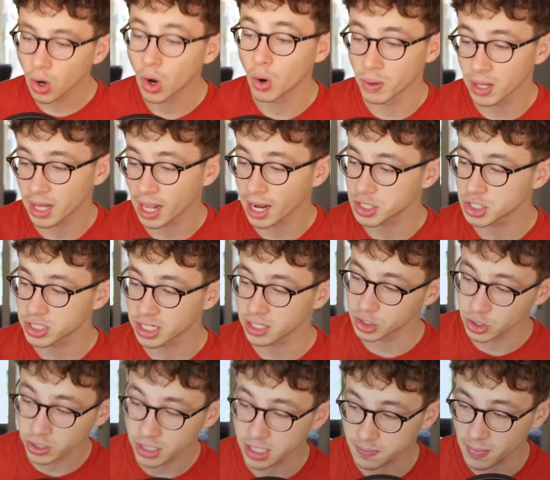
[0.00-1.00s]
Or will I actually
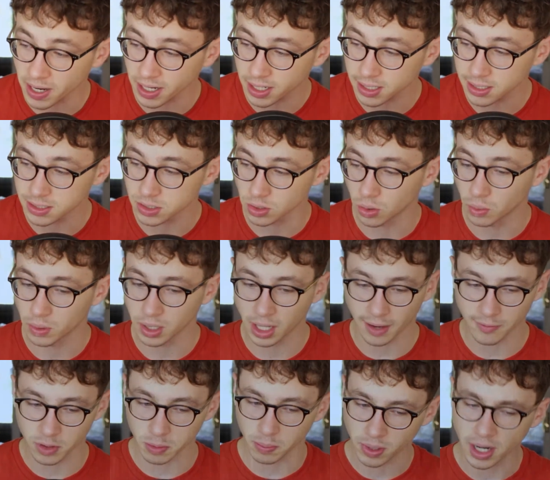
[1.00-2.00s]
enjoy this Mackey's, or will I
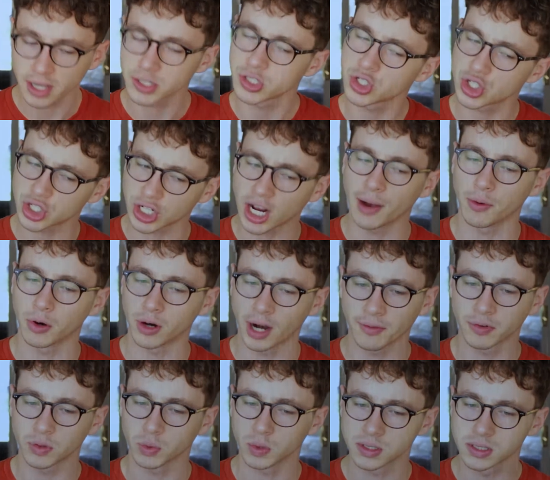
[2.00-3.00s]
have a depressed shower
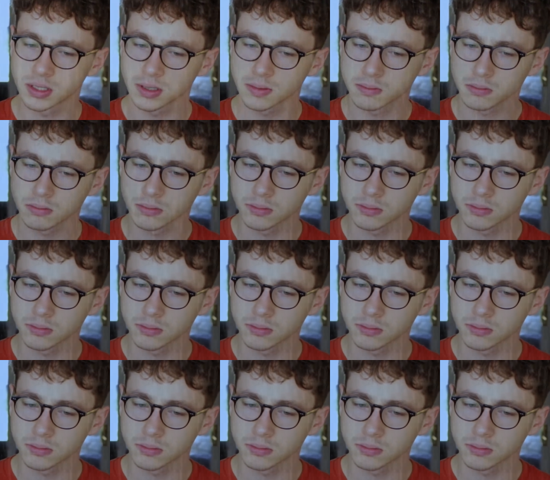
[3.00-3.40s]
afterwards?